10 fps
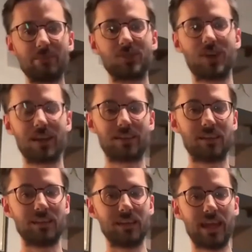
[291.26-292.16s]

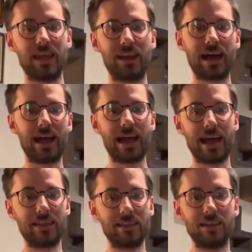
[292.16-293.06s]
Jonathan, and I
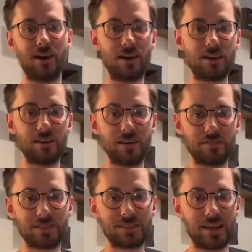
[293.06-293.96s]
had the honor
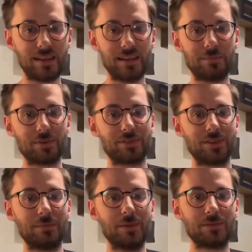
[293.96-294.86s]
of studying
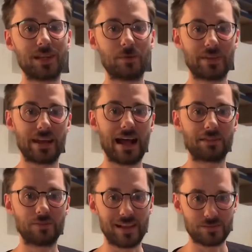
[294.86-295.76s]
Brazilian music with
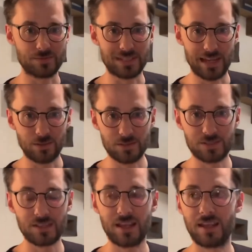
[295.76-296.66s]
Renato
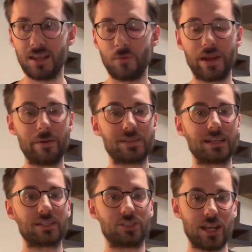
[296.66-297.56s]
Vasconcellos when I was an
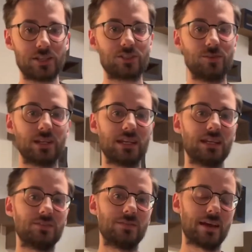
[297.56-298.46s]
exchange student
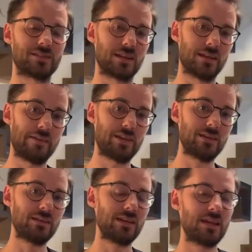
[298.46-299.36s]
in 2011.